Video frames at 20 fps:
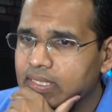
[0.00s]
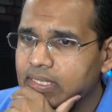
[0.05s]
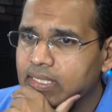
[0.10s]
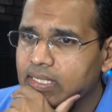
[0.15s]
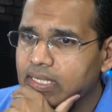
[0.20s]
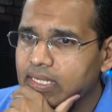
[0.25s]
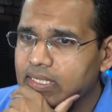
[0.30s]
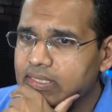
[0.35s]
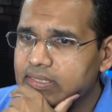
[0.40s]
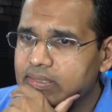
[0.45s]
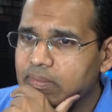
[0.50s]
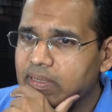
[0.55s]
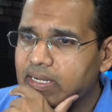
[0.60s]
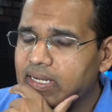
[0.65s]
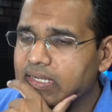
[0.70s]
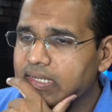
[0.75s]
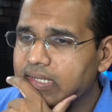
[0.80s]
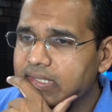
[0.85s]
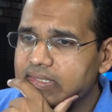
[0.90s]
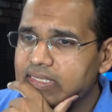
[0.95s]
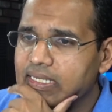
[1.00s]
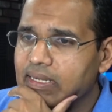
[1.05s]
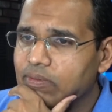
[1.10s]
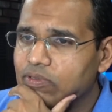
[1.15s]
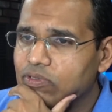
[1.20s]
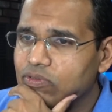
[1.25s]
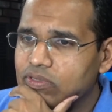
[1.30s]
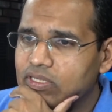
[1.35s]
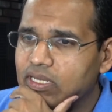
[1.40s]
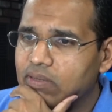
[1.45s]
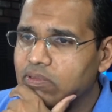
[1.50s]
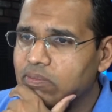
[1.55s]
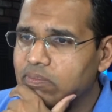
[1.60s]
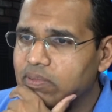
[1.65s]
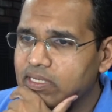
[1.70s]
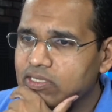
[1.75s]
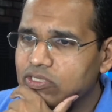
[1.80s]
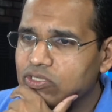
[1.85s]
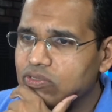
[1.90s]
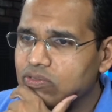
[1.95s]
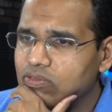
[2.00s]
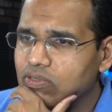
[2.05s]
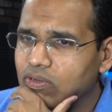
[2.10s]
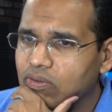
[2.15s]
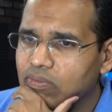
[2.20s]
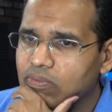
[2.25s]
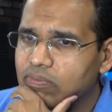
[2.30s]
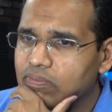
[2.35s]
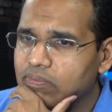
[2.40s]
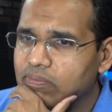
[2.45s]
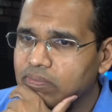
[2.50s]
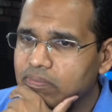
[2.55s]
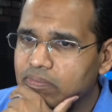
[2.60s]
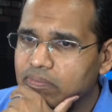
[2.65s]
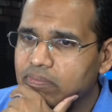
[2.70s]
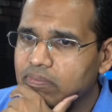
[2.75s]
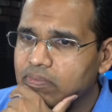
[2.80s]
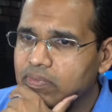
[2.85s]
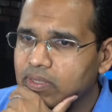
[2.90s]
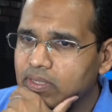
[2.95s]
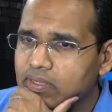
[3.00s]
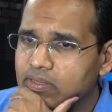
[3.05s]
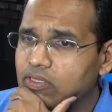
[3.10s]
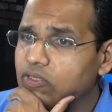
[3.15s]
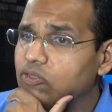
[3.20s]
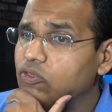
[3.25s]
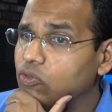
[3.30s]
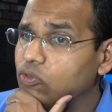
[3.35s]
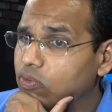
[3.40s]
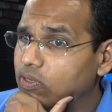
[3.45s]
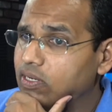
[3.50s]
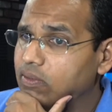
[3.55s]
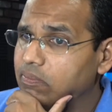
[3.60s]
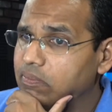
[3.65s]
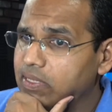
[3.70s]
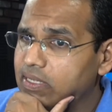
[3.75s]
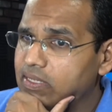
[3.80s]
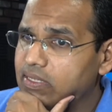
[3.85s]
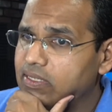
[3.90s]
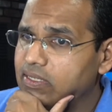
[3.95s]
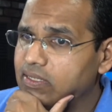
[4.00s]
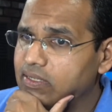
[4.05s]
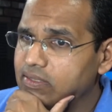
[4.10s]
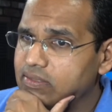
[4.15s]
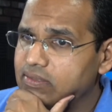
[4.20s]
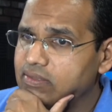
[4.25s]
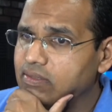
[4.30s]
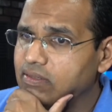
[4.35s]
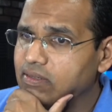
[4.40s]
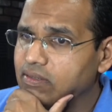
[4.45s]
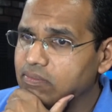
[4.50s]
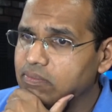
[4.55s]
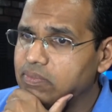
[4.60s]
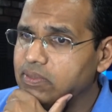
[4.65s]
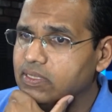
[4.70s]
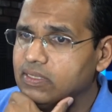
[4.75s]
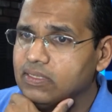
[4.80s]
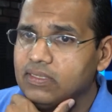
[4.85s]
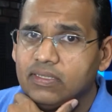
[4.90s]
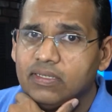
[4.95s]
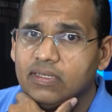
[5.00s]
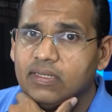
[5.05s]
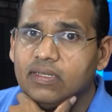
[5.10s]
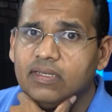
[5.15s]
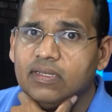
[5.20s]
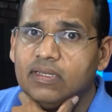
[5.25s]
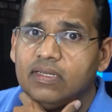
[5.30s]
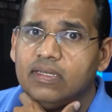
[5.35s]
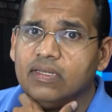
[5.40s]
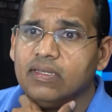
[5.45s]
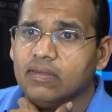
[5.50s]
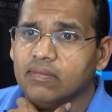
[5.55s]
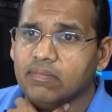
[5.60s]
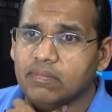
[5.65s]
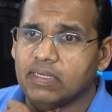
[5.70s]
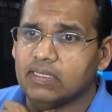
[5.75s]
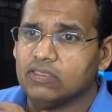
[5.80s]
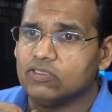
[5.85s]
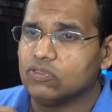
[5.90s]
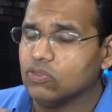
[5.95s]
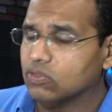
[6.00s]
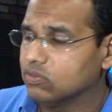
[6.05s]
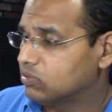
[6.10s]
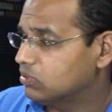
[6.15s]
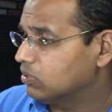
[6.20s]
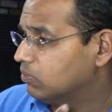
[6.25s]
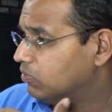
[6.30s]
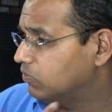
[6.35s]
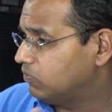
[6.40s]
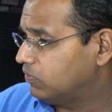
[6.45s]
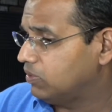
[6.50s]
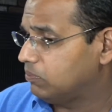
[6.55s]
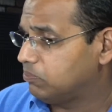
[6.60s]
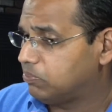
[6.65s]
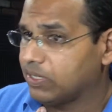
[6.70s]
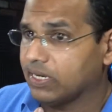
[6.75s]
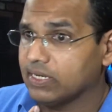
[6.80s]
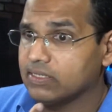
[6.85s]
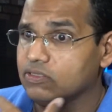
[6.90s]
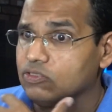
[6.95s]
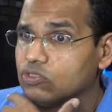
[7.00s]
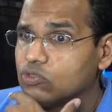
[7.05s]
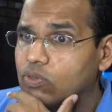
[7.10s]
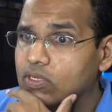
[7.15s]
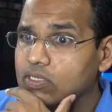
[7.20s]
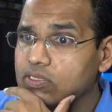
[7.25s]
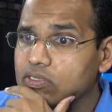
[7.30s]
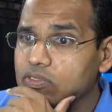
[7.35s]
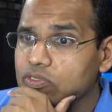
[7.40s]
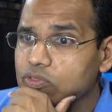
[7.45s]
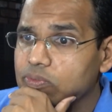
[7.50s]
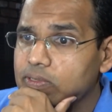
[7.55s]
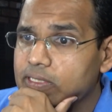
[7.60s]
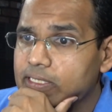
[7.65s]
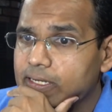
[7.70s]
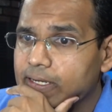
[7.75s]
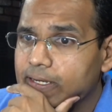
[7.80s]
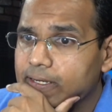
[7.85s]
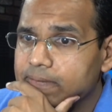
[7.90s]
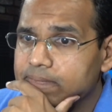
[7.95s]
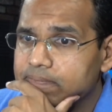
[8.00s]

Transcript: Is the mock exam on Udemy based? No. The new one I'm making is going to be based on some of the practice questions we got.